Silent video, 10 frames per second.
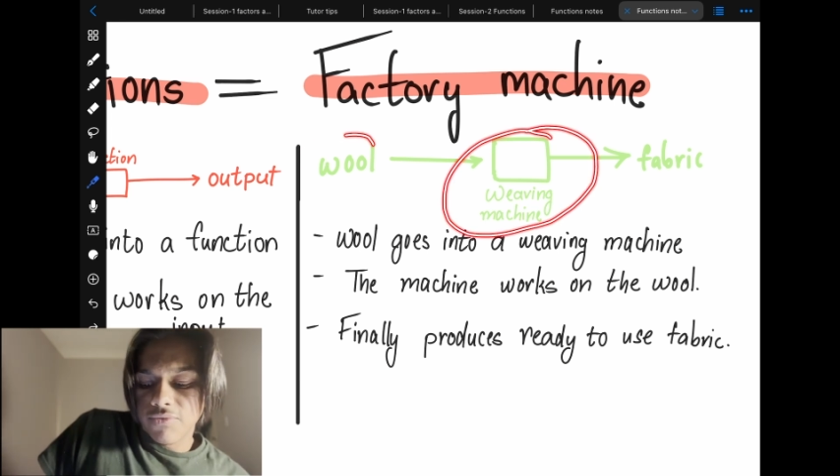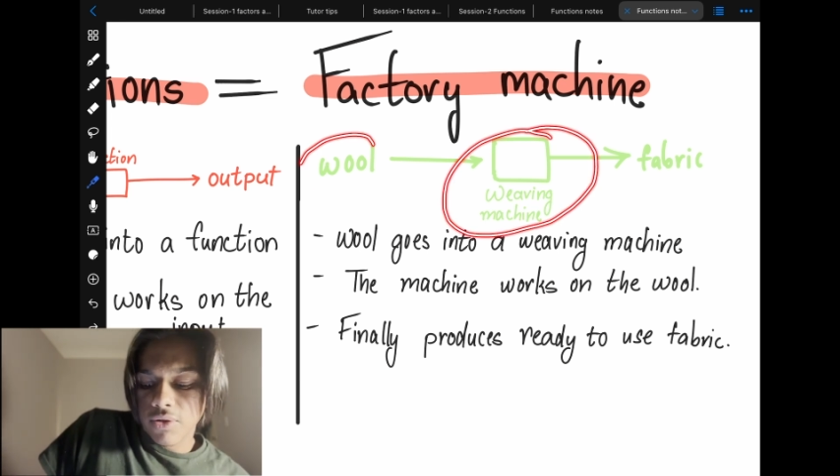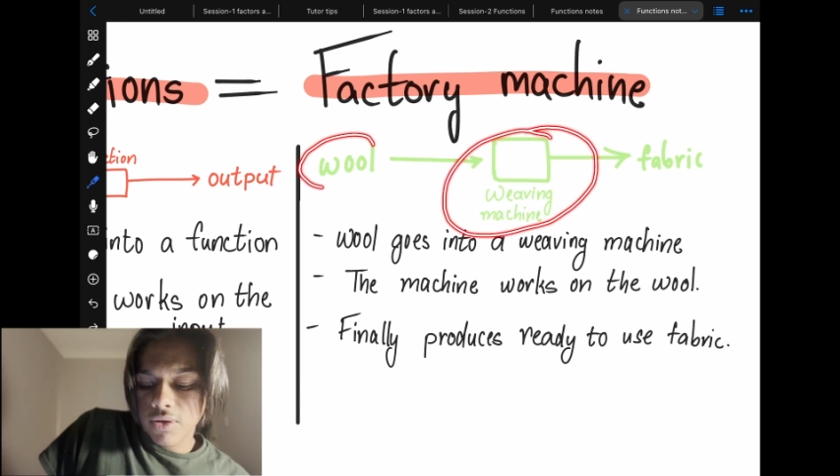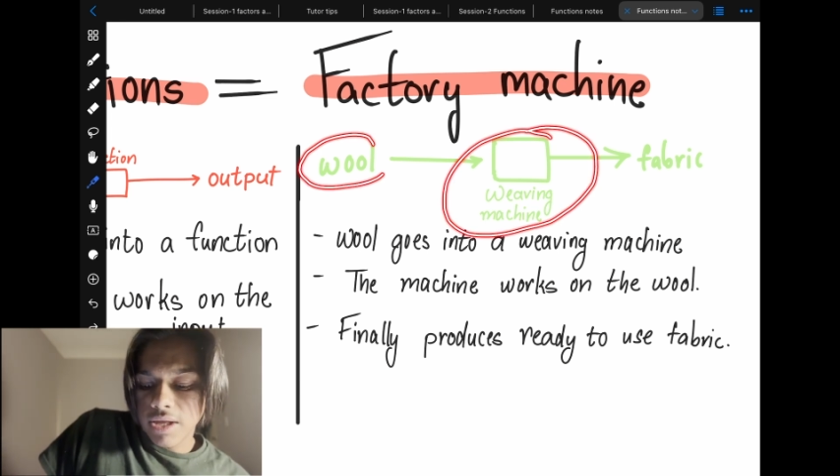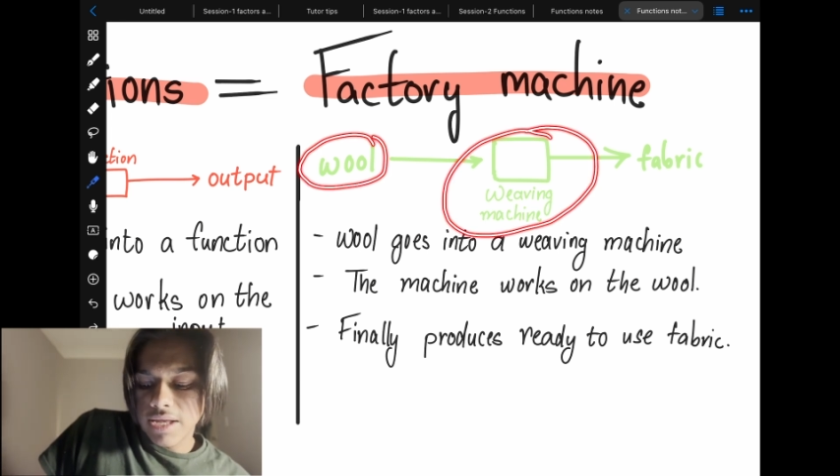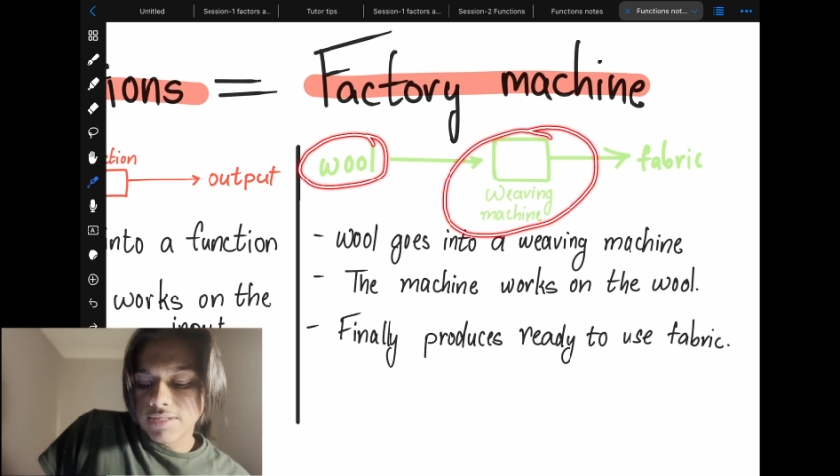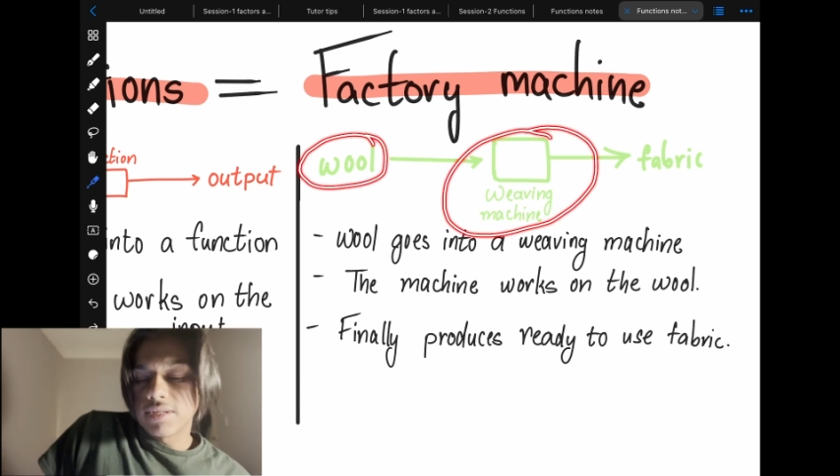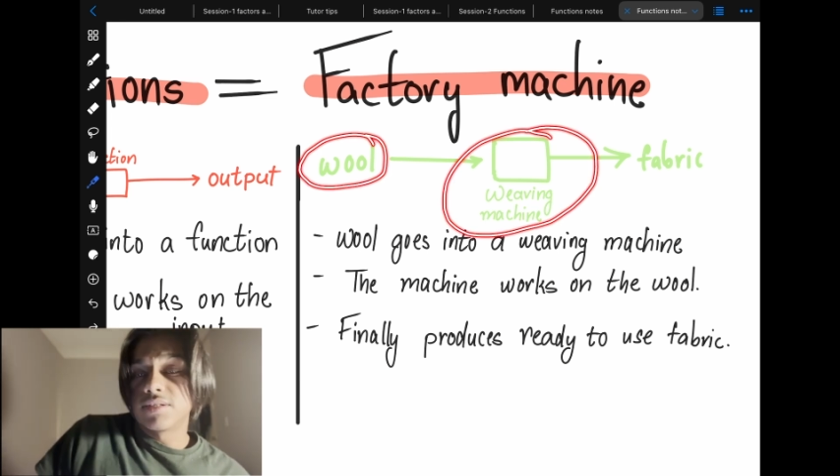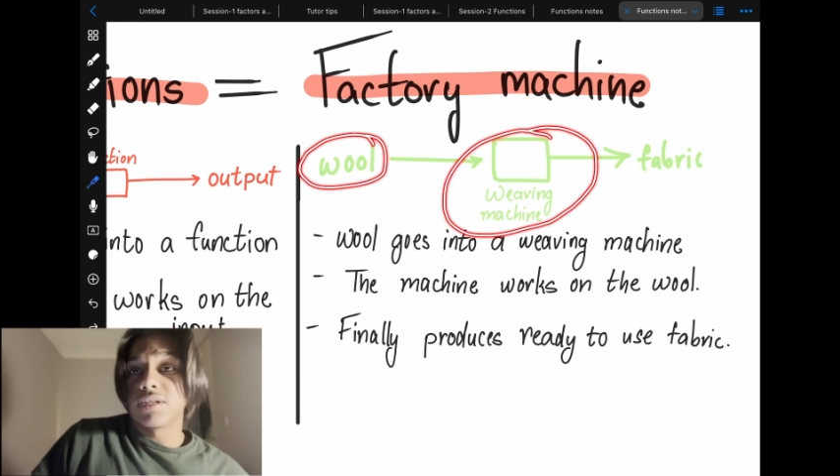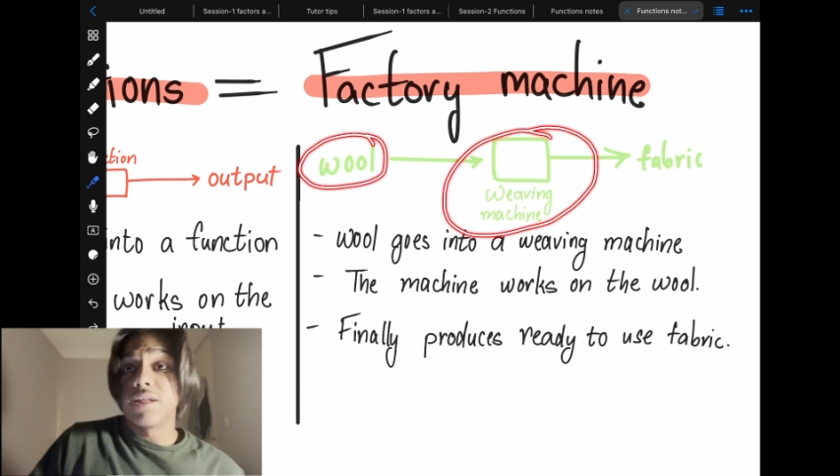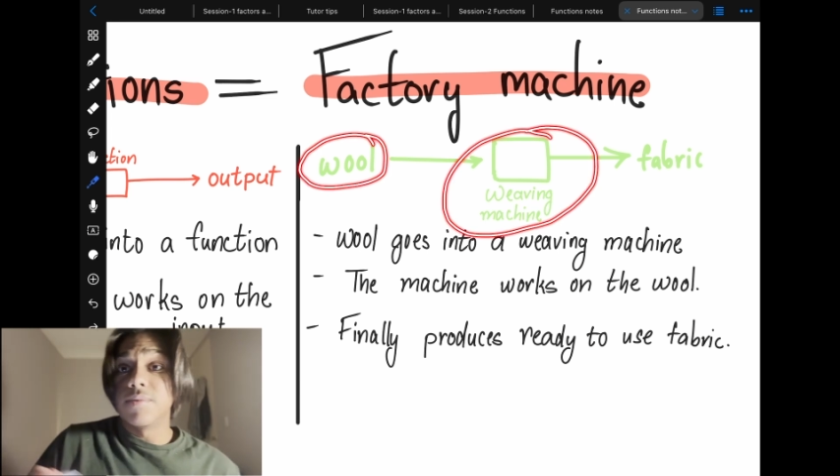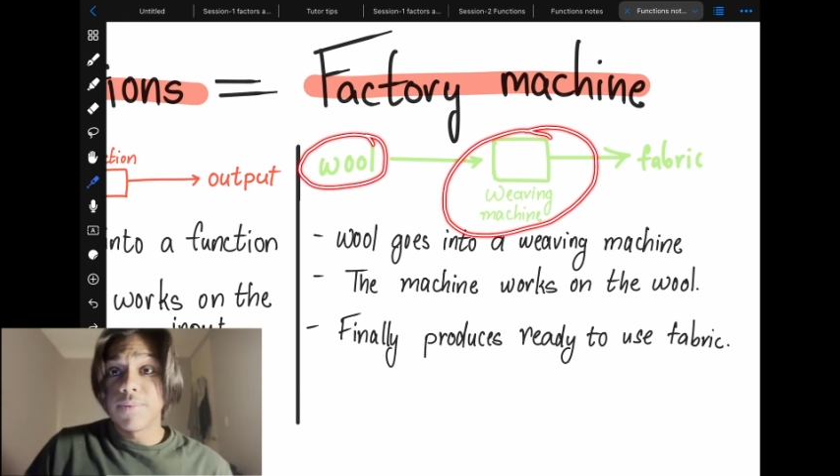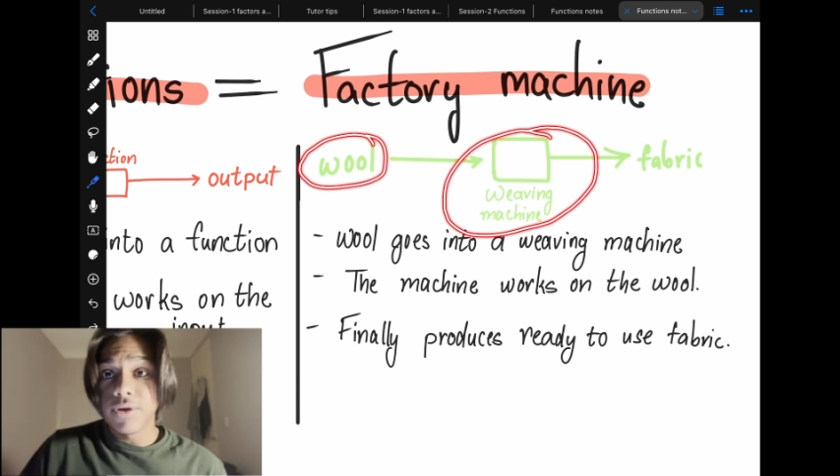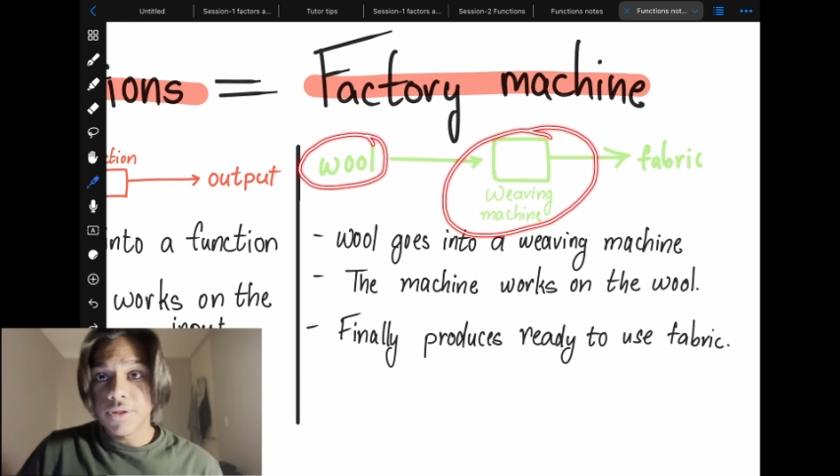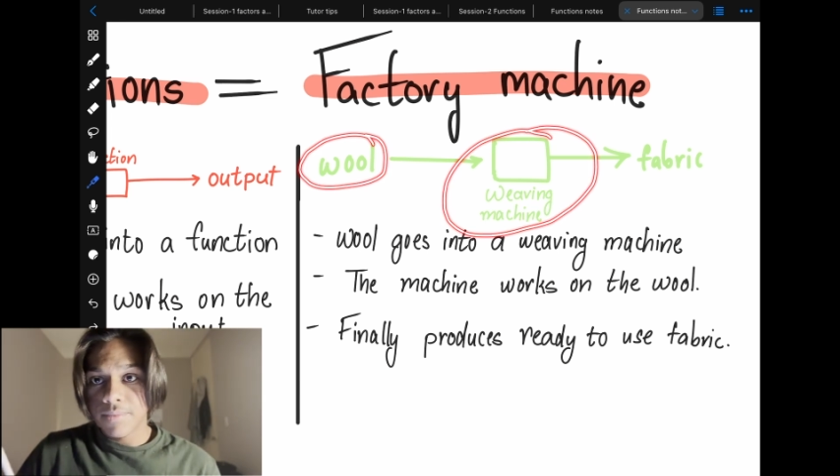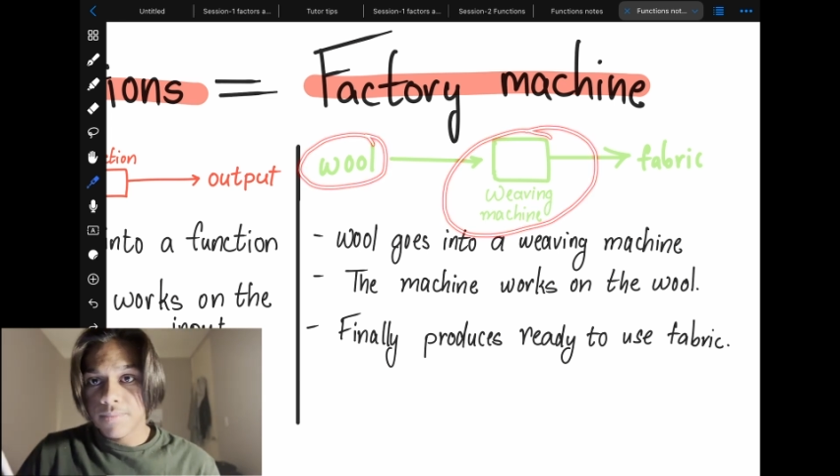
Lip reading: wool as its input,